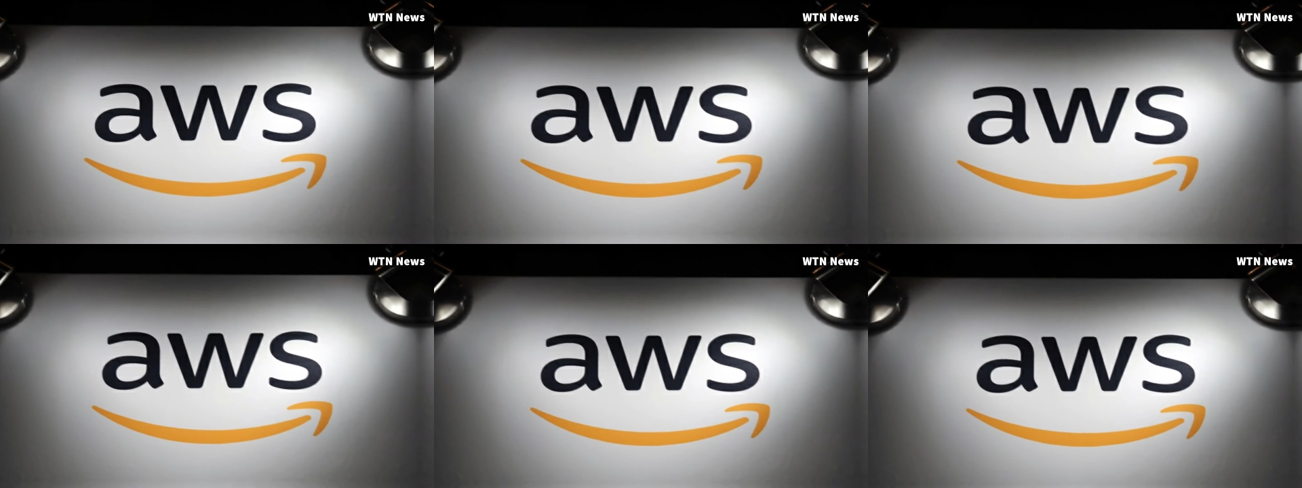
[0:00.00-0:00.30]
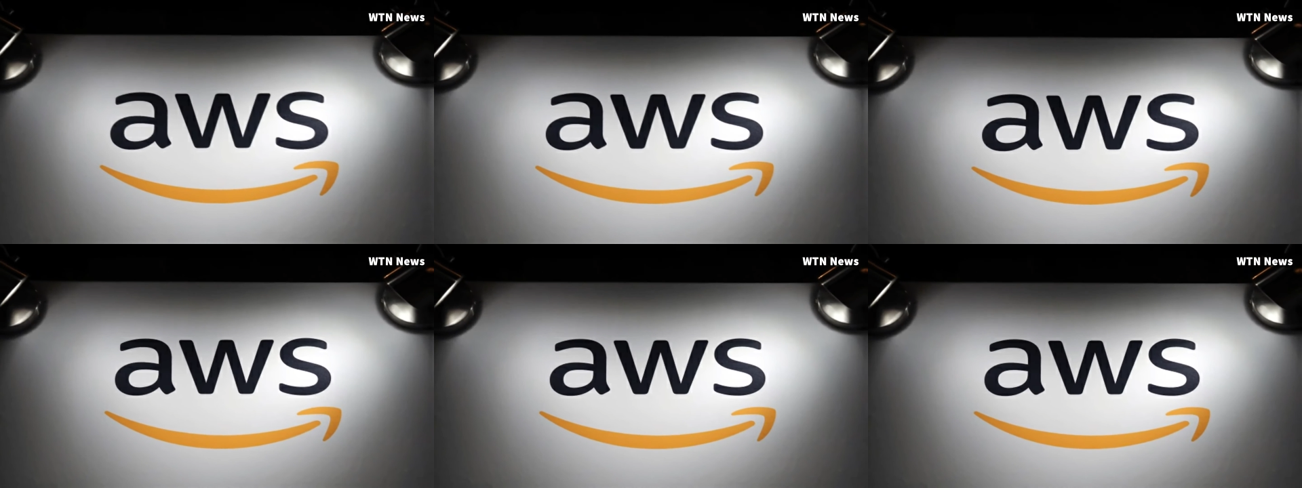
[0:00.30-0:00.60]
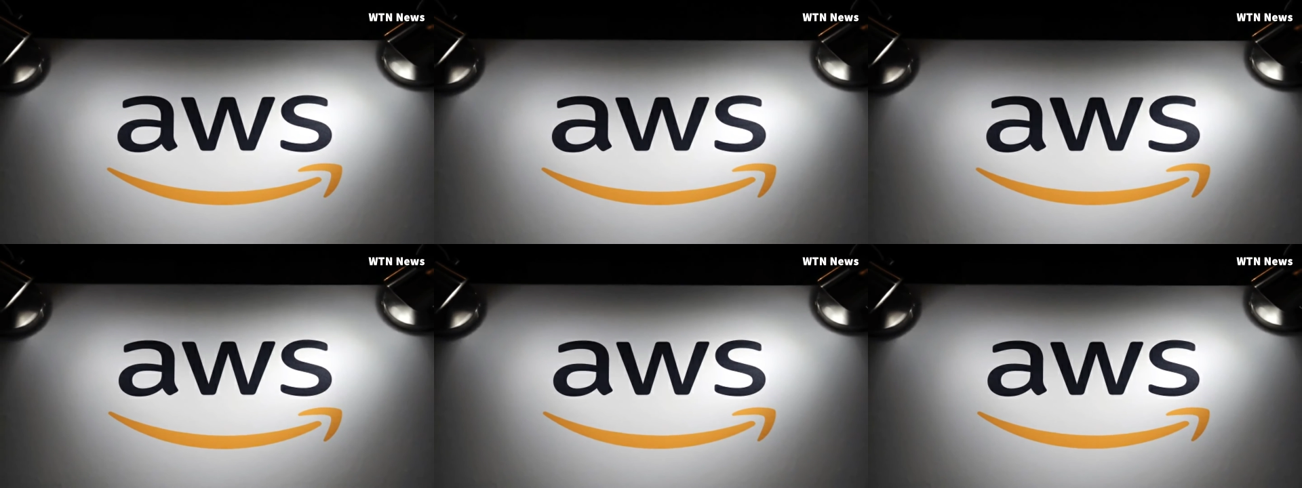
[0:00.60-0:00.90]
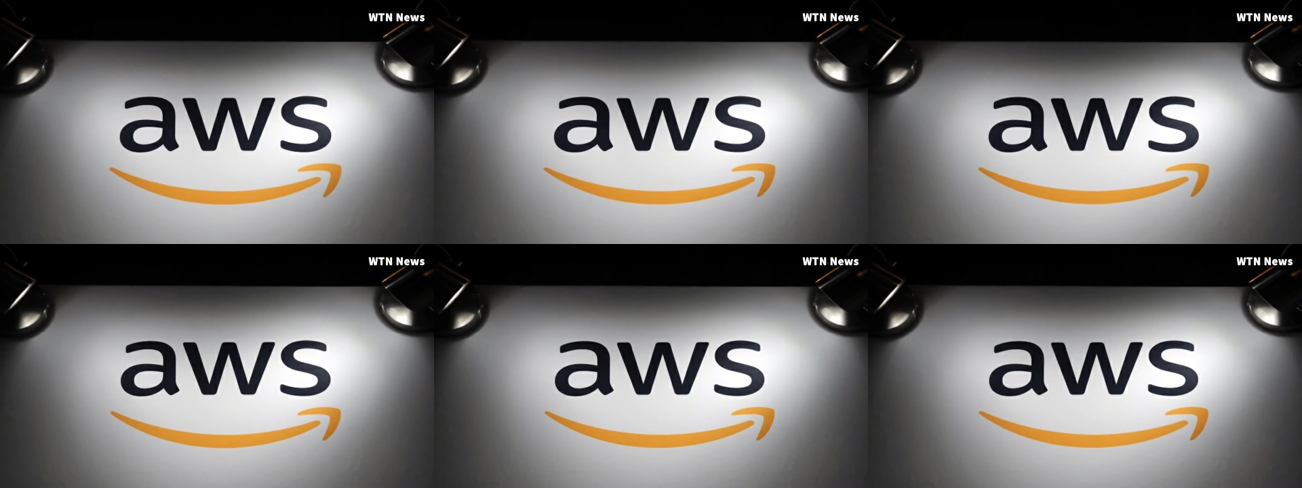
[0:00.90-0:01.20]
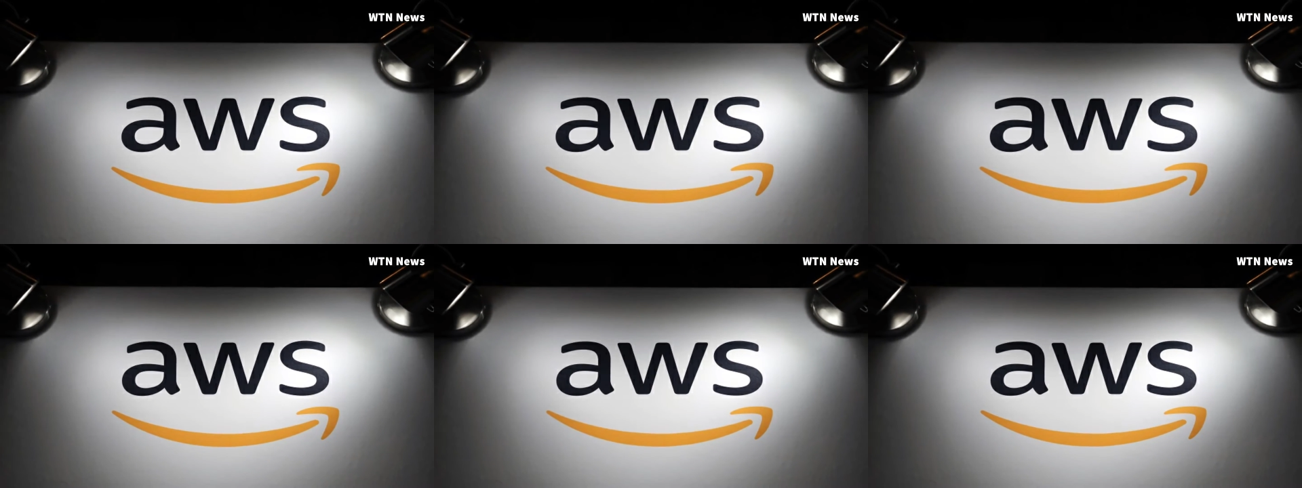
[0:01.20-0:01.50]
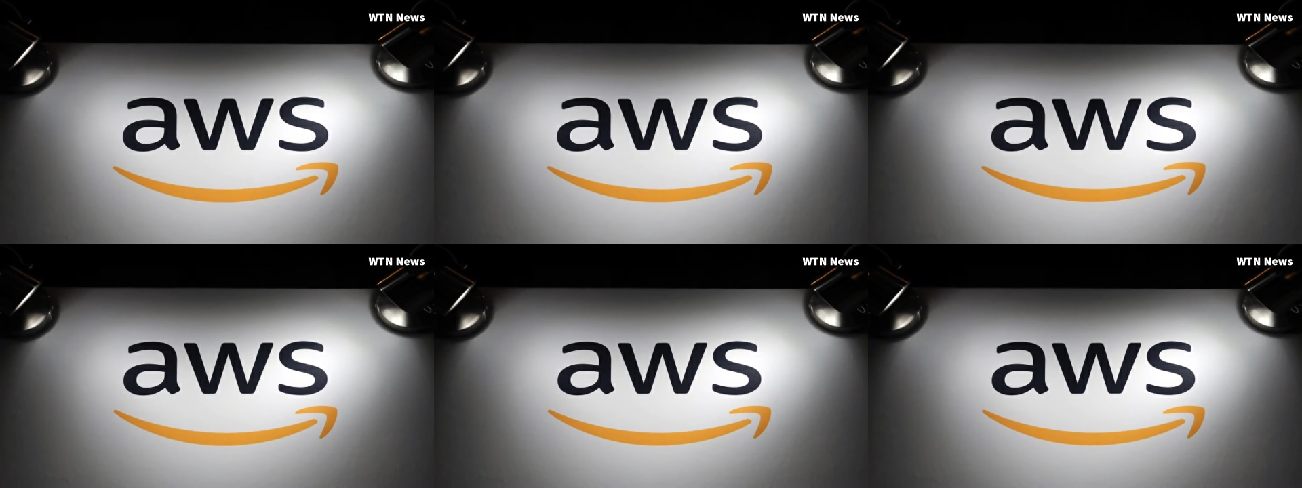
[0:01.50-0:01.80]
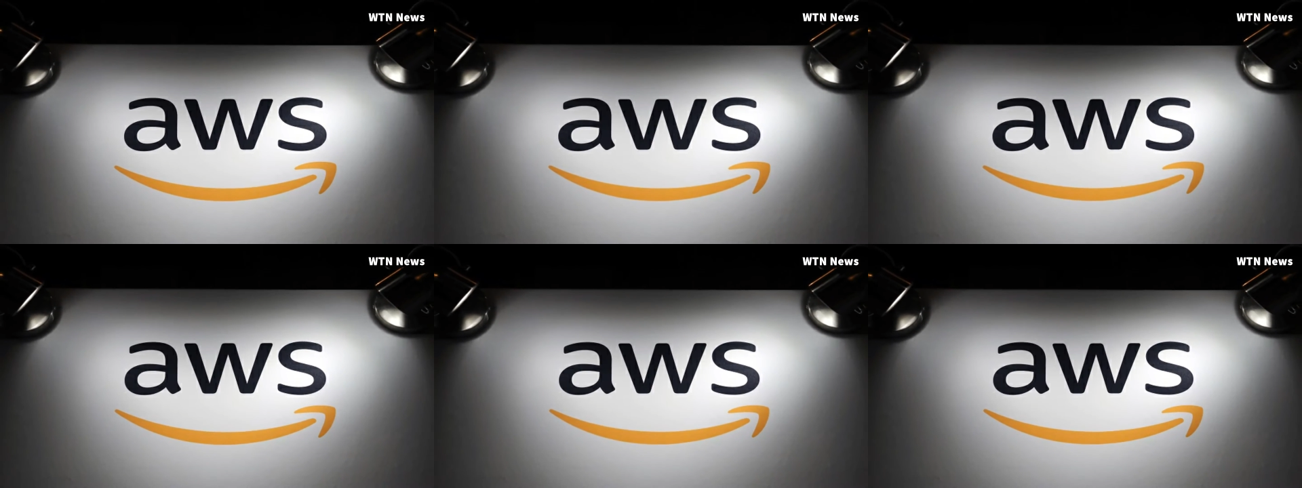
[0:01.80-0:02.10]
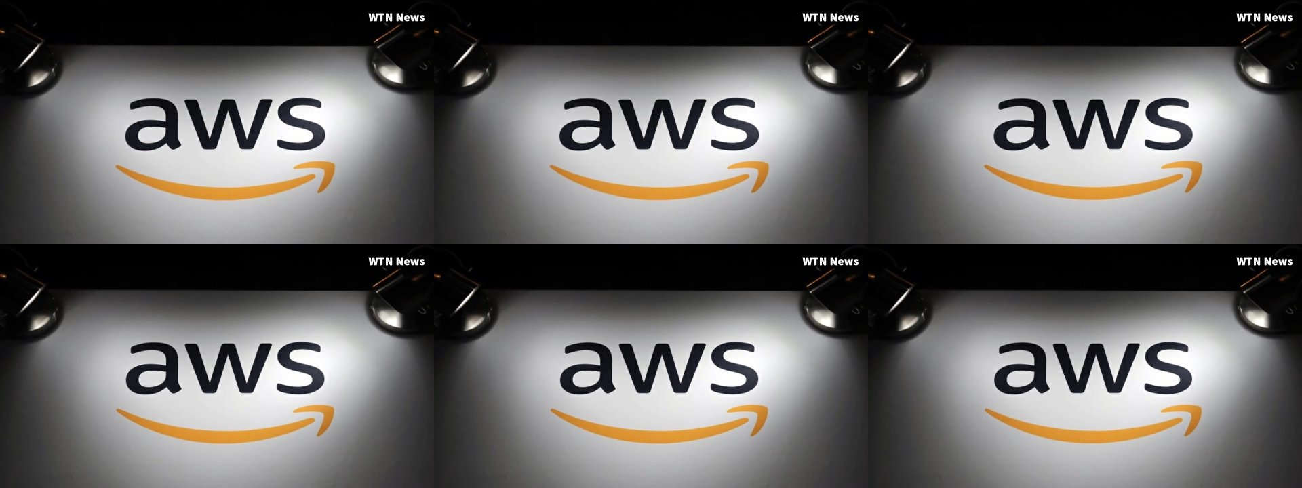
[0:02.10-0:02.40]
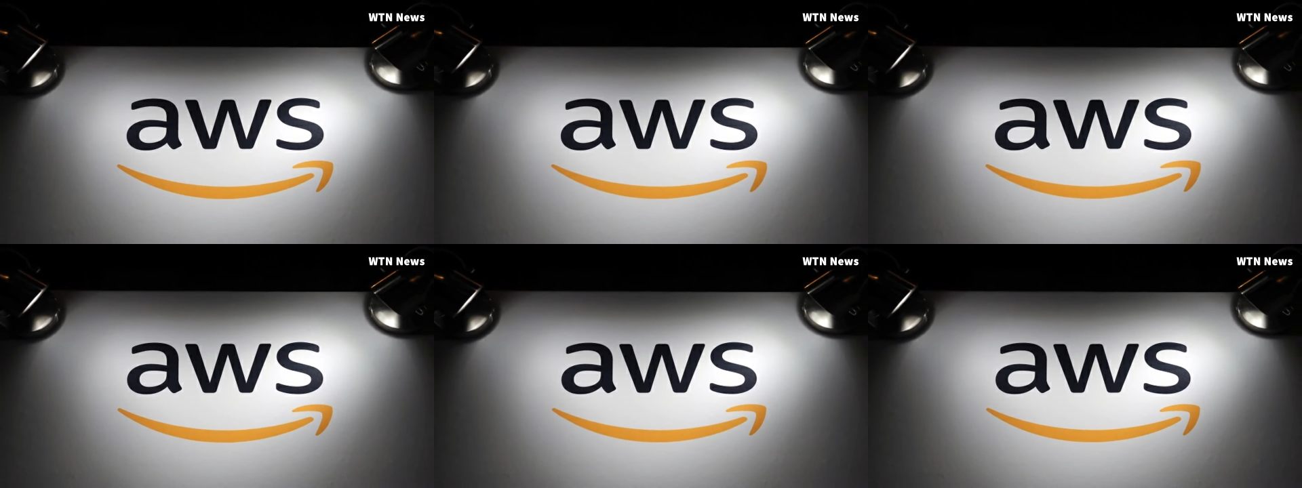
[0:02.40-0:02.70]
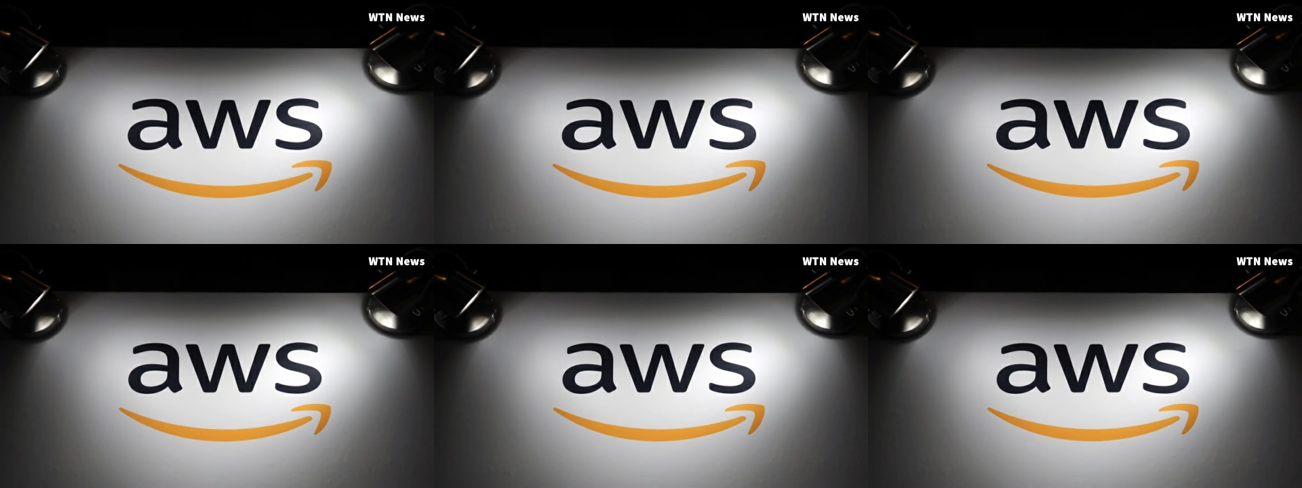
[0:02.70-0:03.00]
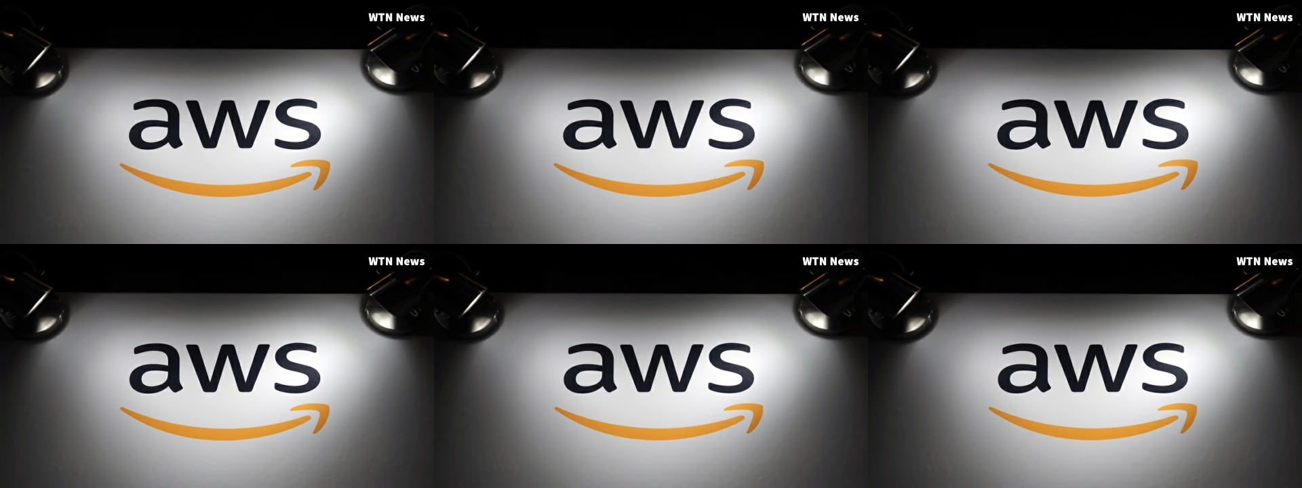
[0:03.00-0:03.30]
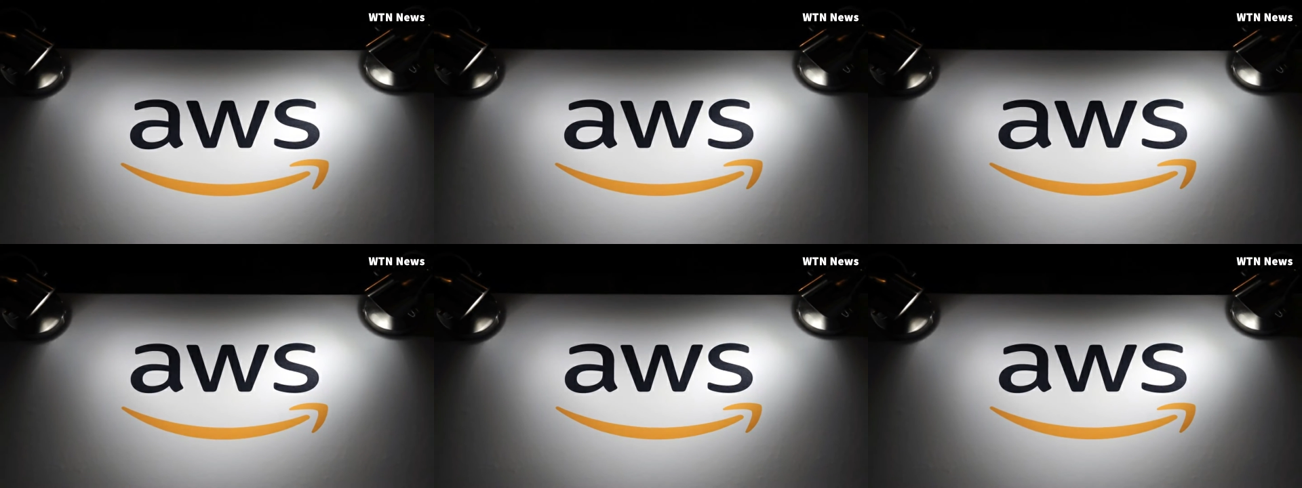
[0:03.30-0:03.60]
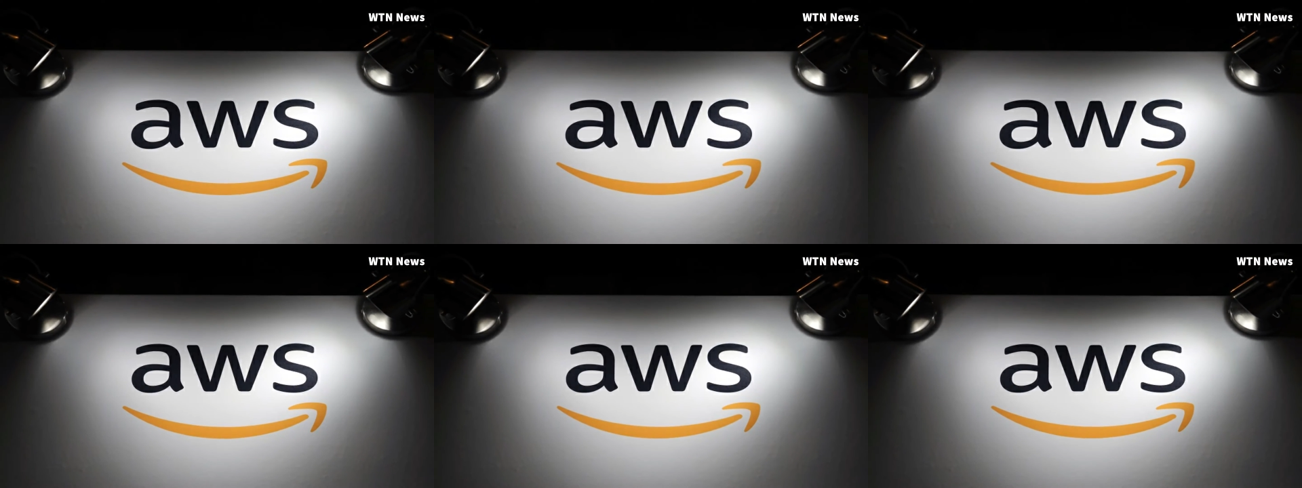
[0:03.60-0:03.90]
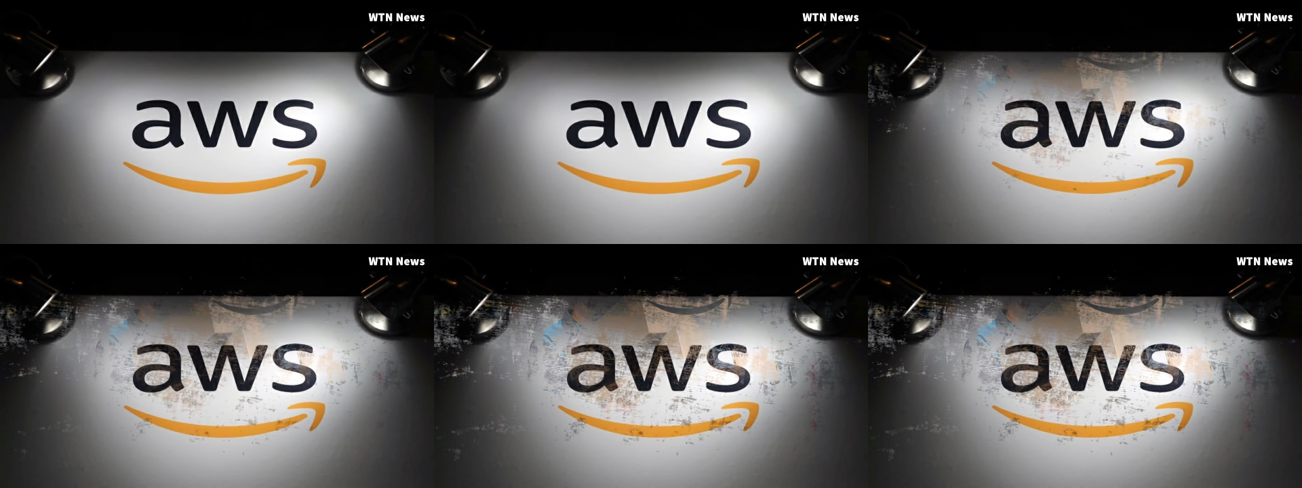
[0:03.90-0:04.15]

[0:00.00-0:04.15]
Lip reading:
(no speaker visible)